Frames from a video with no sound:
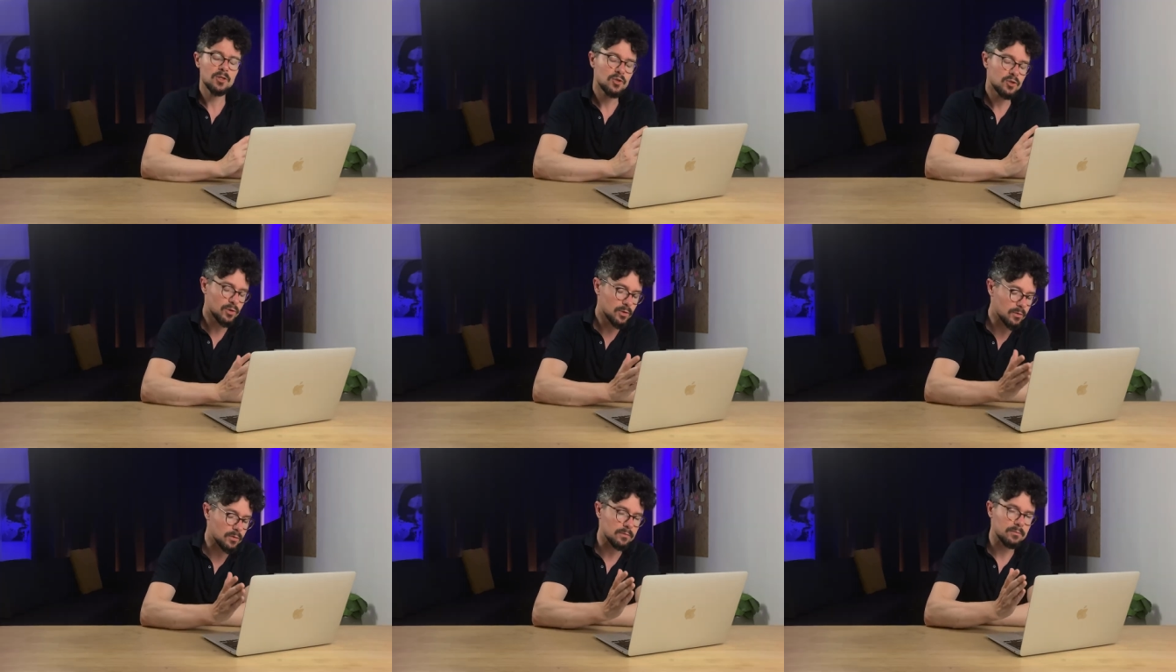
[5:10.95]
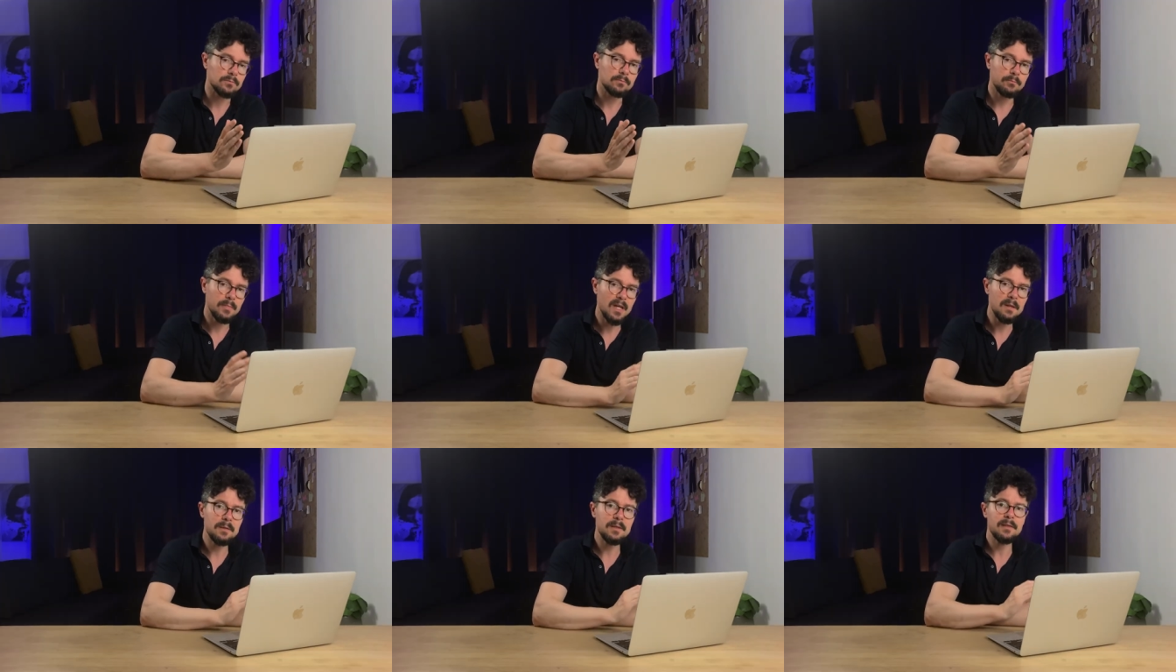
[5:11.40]
True,
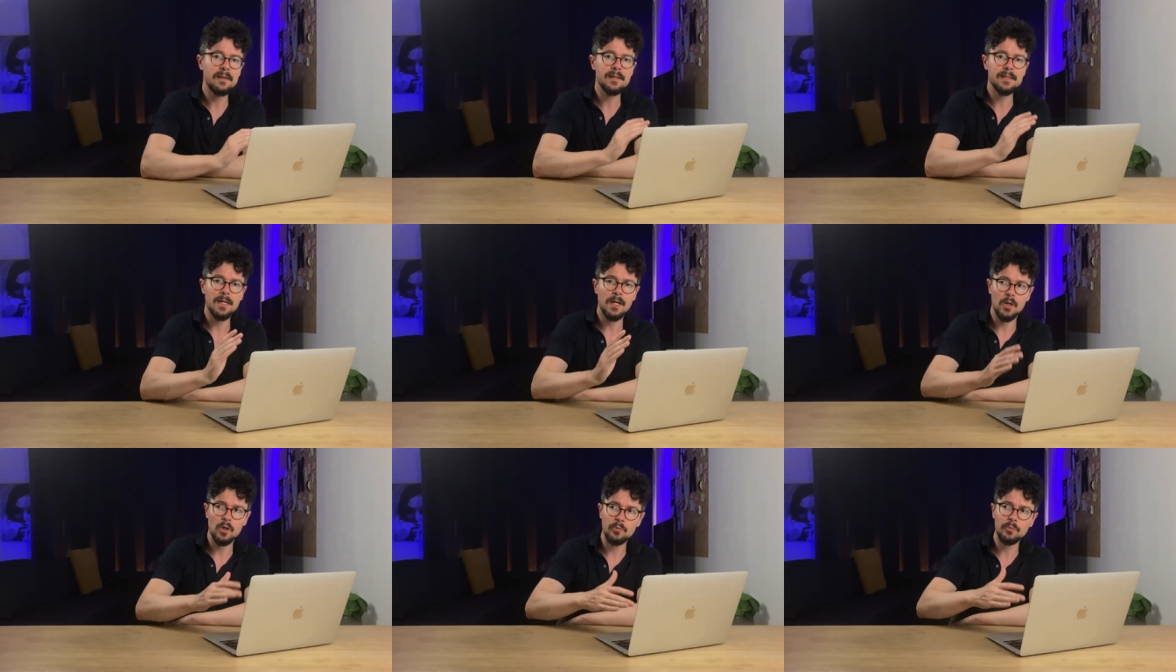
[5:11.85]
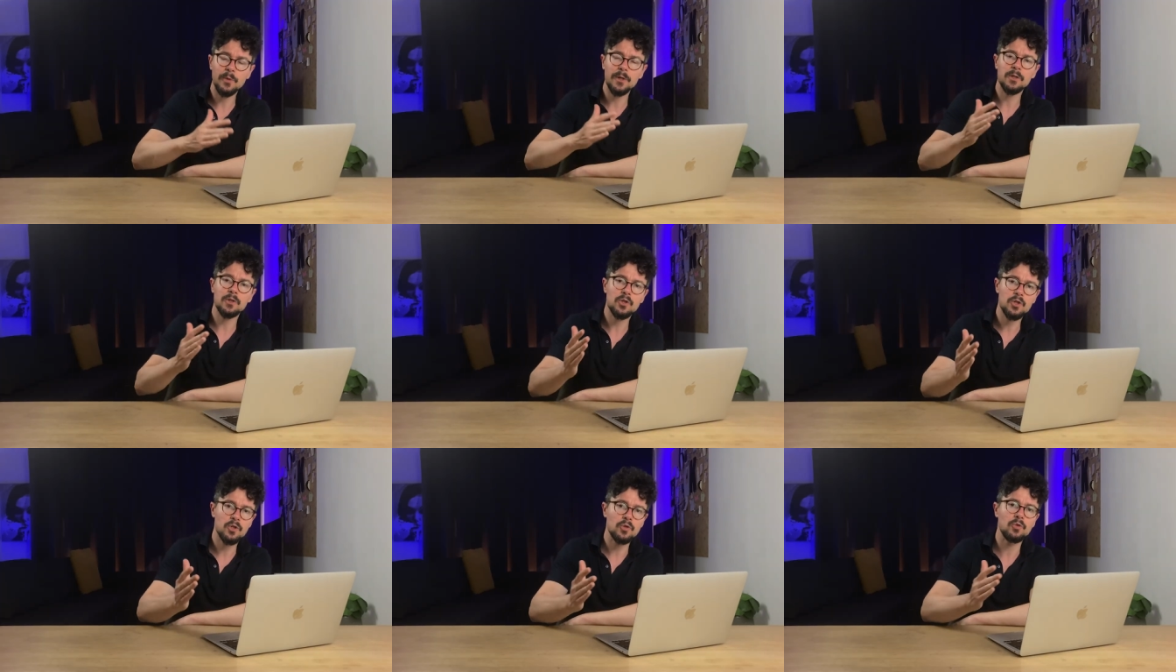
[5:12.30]
maybe there is a
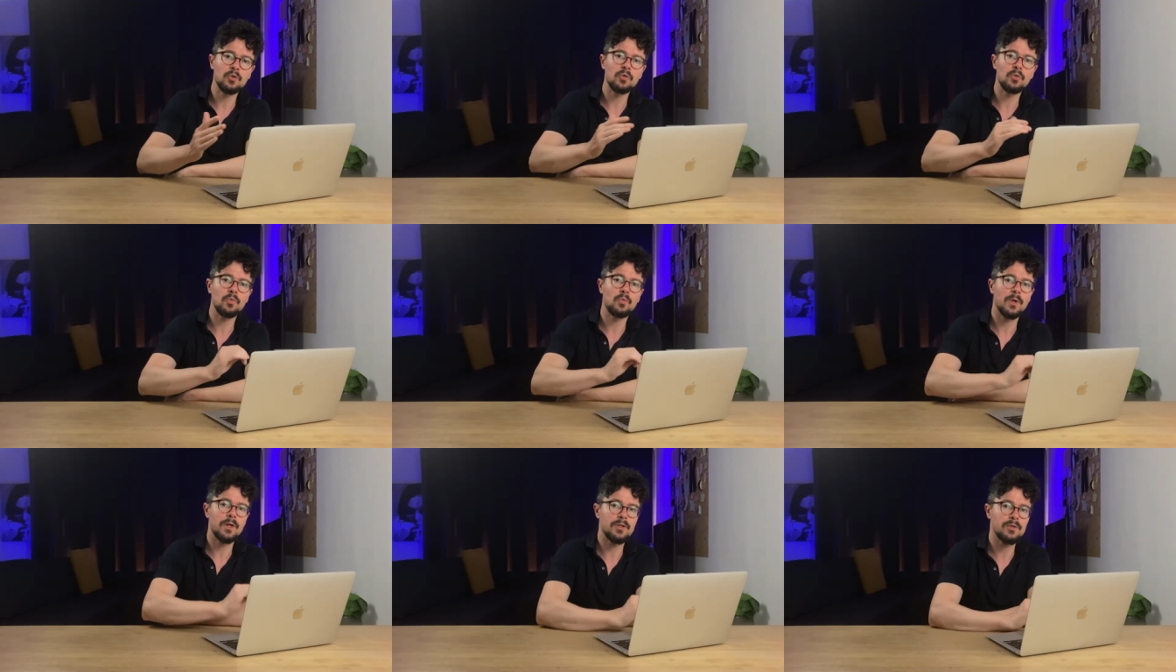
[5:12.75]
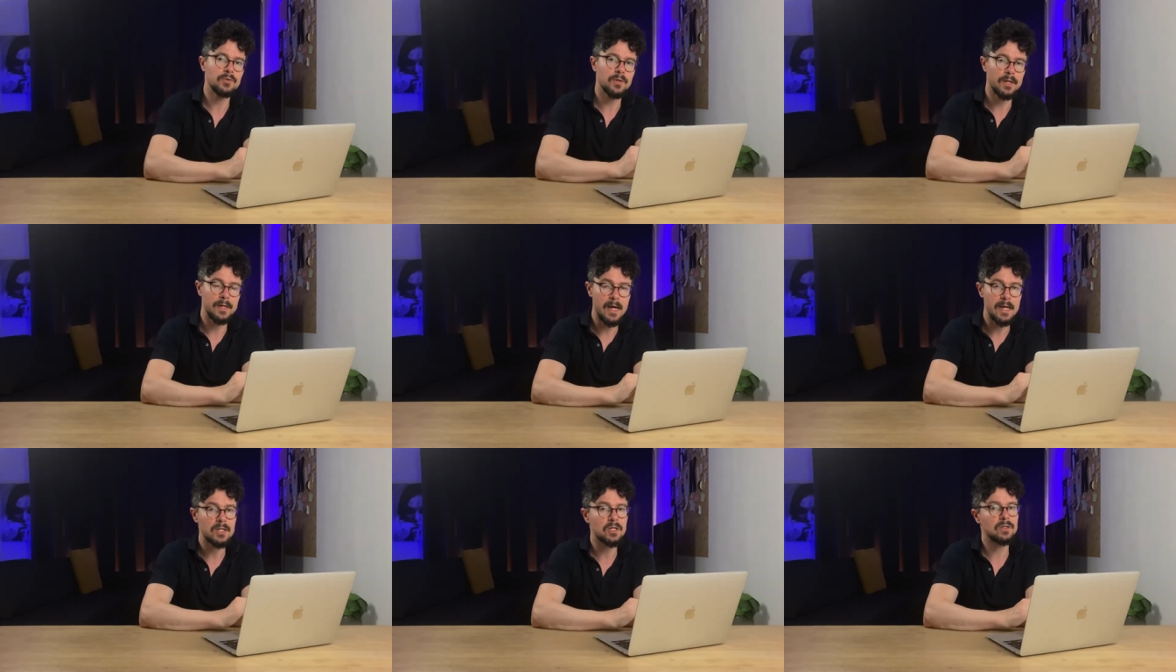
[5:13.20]
company or two where you
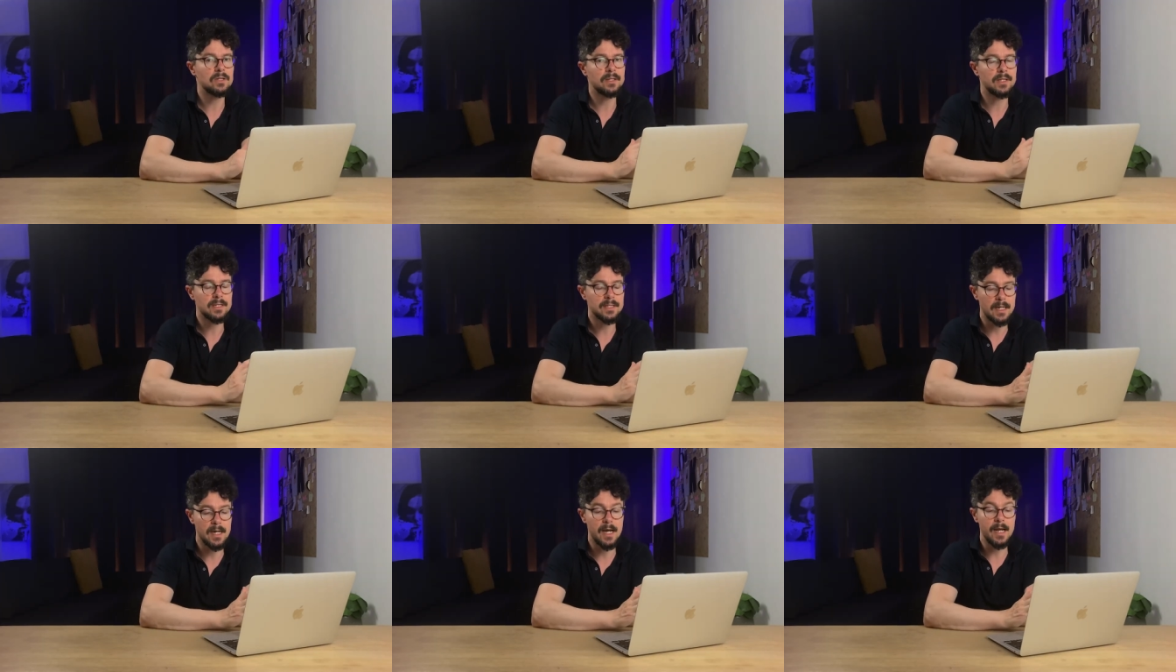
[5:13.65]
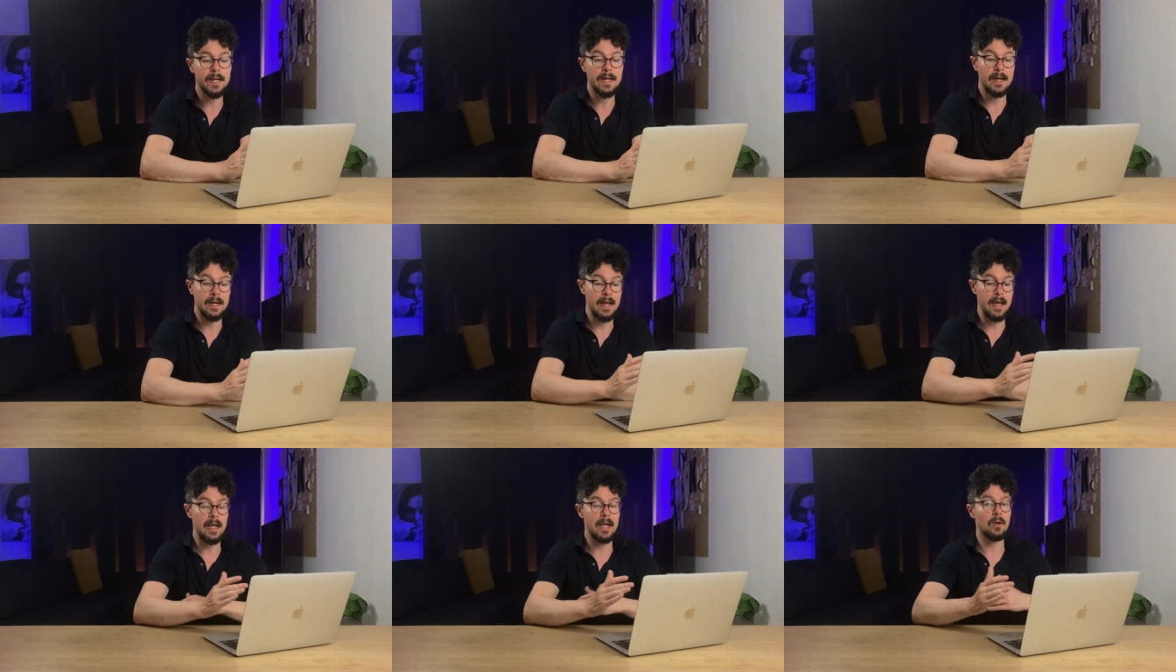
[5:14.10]
can actually design,
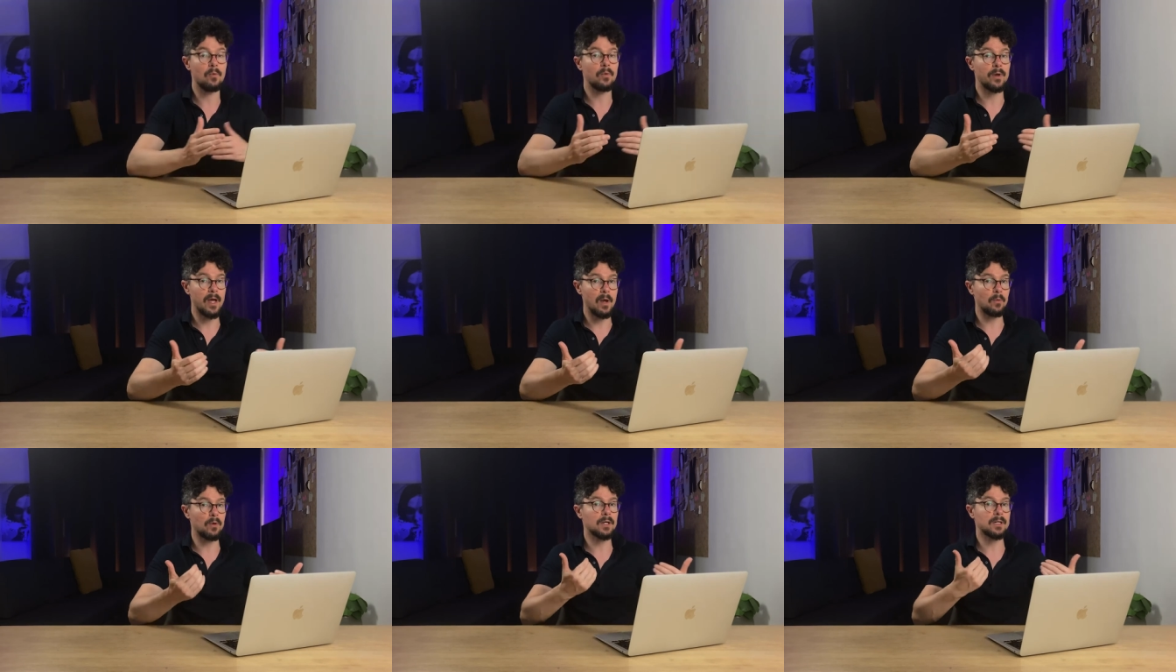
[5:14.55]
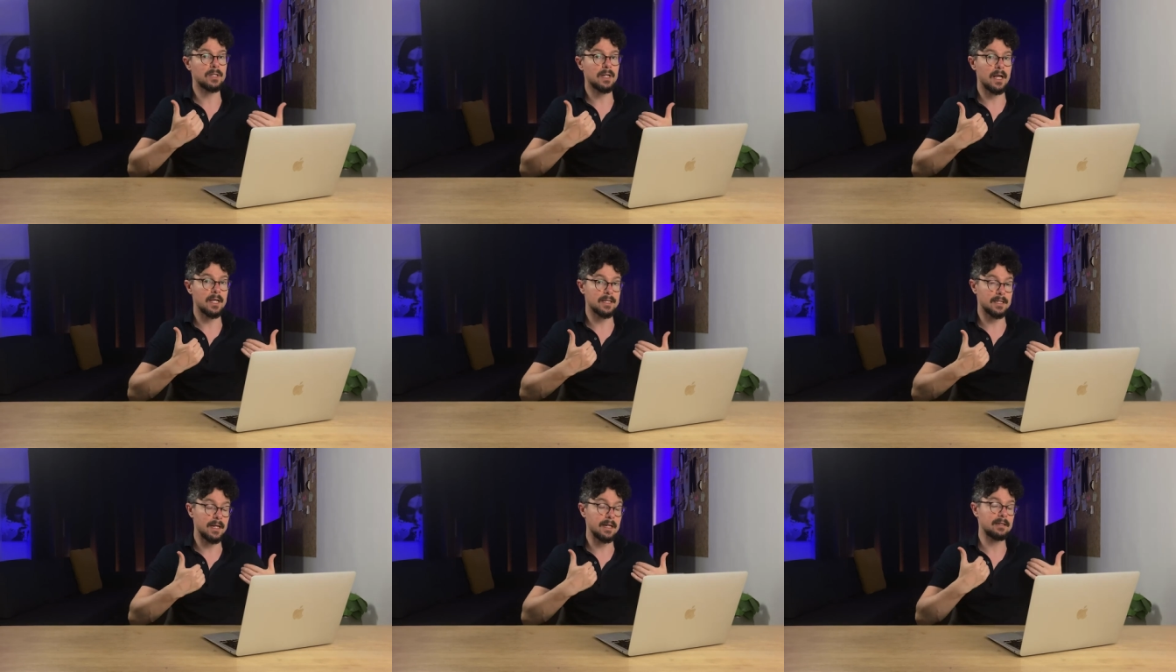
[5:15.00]
and I, when I worked
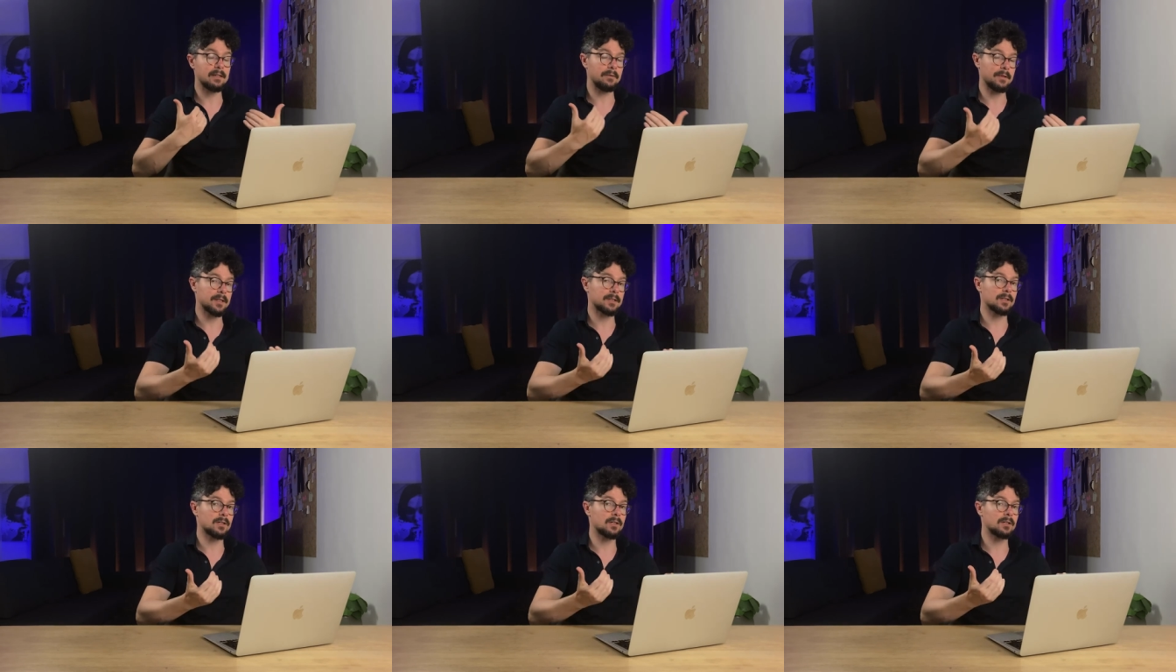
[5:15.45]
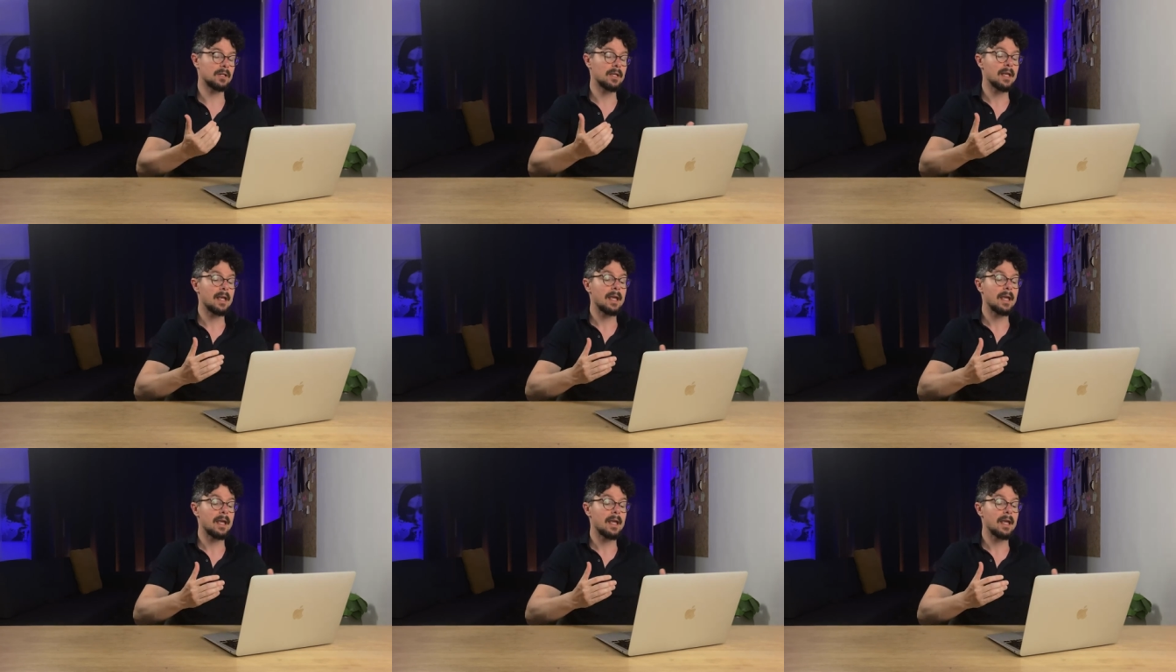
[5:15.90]
as an art director,